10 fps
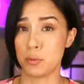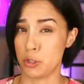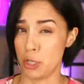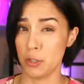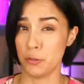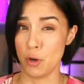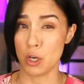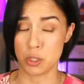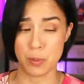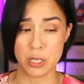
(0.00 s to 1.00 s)
shelf
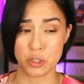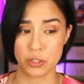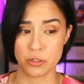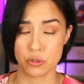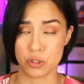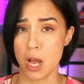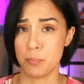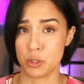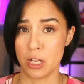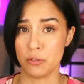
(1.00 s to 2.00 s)
occupations.
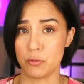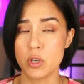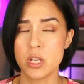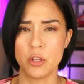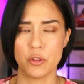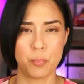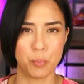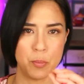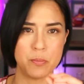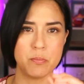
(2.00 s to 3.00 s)
Top shelf. Real. The
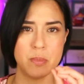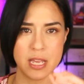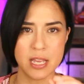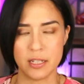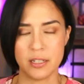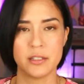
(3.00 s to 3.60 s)
premier